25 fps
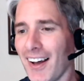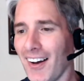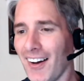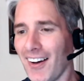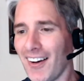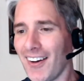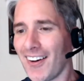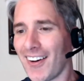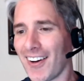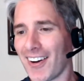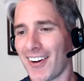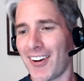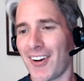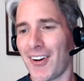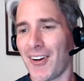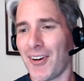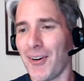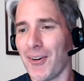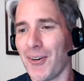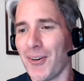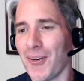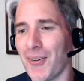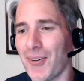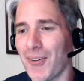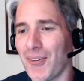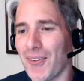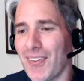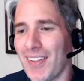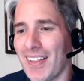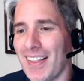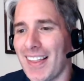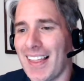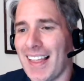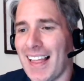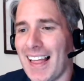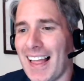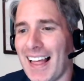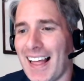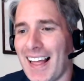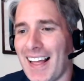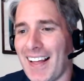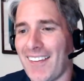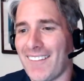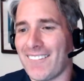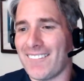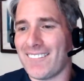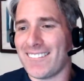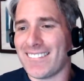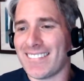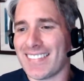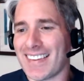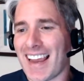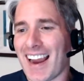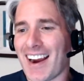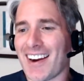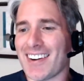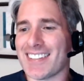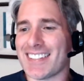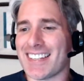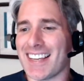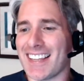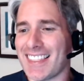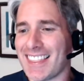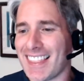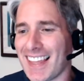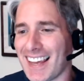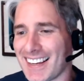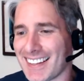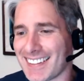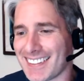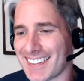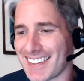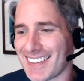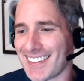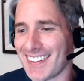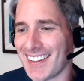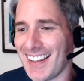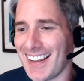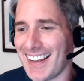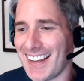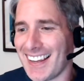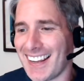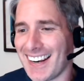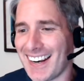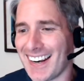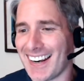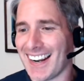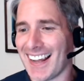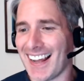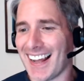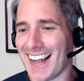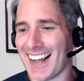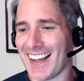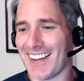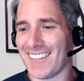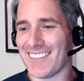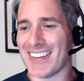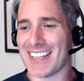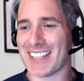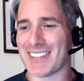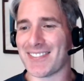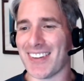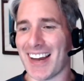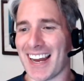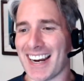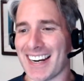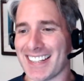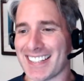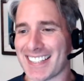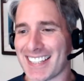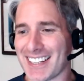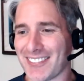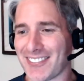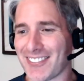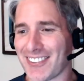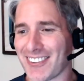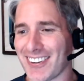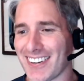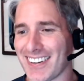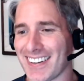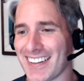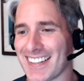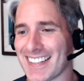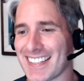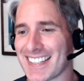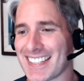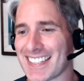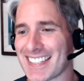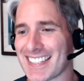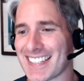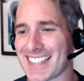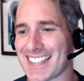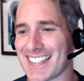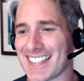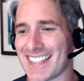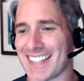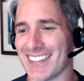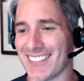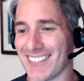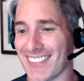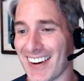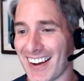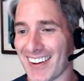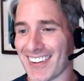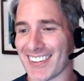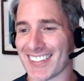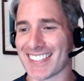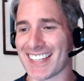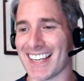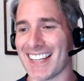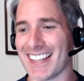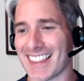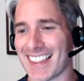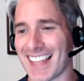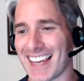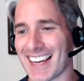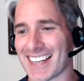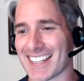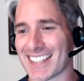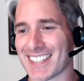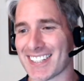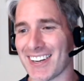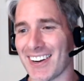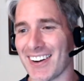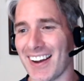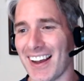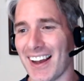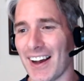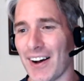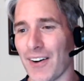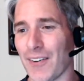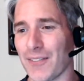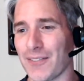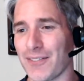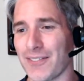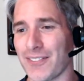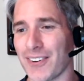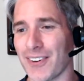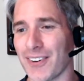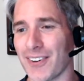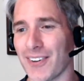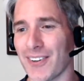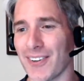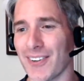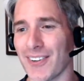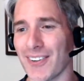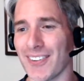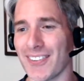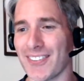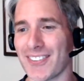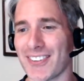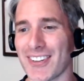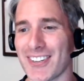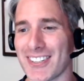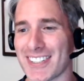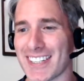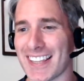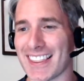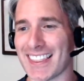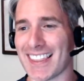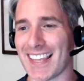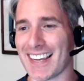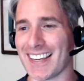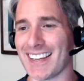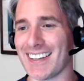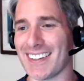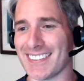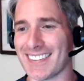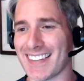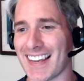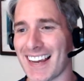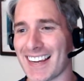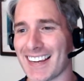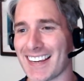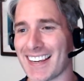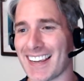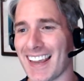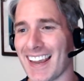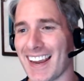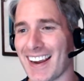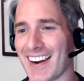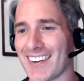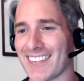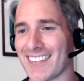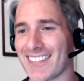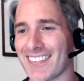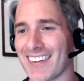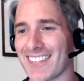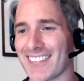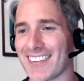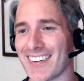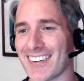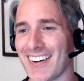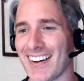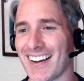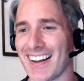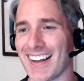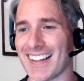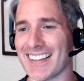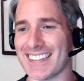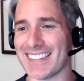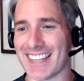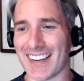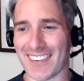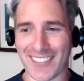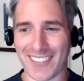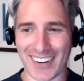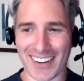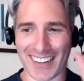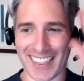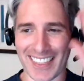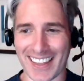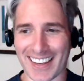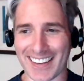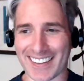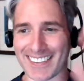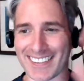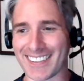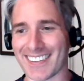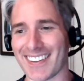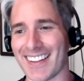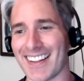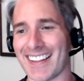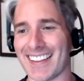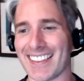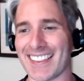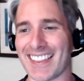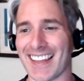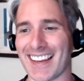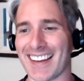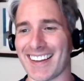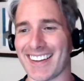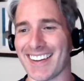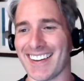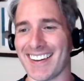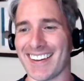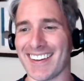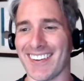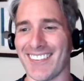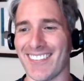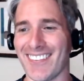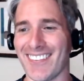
Oh, cool. Um, Karen said, thanks, Glenn. Um, it's made a difference. Narelle said, thanks, so helpful. Sue said, thank you, take care of everyone. Deborah, thanks, Glenn. Thank, oh, you're